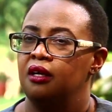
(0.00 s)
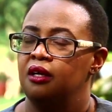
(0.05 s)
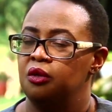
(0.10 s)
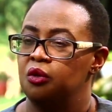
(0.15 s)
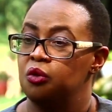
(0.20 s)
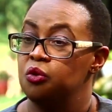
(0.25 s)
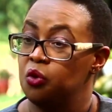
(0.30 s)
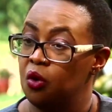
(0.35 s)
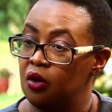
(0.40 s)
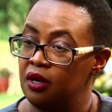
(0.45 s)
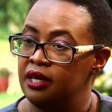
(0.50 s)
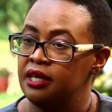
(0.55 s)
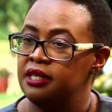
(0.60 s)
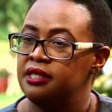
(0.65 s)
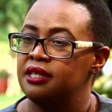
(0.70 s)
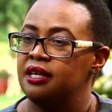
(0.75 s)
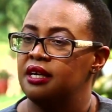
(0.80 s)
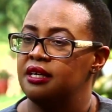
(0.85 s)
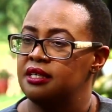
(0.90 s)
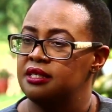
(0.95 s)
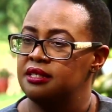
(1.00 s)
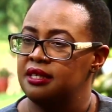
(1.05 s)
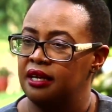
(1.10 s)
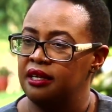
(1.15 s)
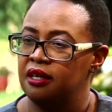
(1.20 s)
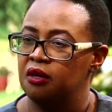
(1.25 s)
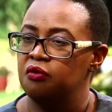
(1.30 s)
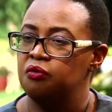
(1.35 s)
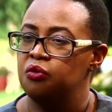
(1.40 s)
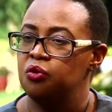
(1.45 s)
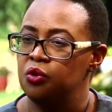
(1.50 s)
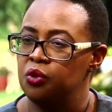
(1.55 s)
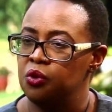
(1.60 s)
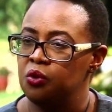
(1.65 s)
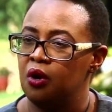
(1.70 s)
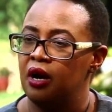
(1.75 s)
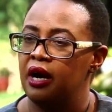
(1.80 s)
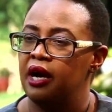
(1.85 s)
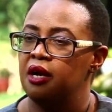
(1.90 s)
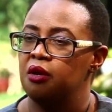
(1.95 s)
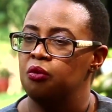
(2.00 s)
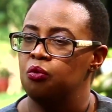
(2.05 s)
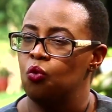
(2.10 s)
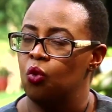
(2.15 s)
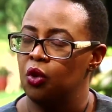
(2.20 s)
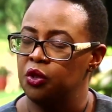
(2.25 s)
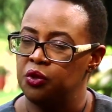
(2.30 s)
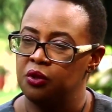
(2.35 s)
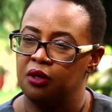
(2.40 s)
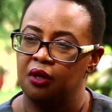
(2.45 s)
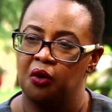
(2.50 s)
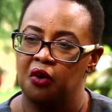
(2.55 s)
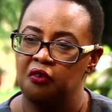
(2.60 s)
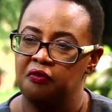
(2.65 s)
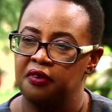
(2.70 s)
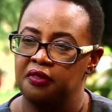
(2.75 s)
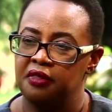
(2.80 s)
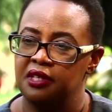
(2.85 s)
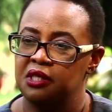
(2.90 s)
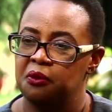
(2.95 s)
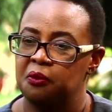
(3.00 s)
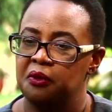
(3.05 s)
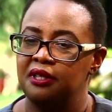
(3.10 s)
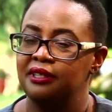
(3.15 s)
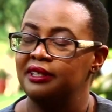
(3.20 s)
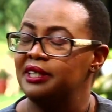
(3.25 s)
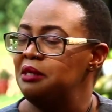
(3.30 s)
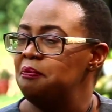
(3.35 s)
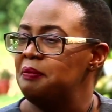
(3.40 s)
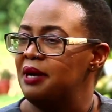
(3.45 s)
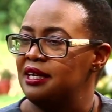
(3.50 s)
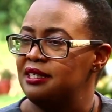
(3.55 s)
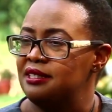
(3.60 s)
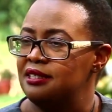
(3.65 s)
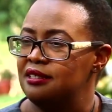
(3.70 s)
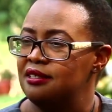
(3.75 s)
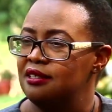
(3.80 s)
you know, knowledge and understanding of who you are and what you can offer this world, keep at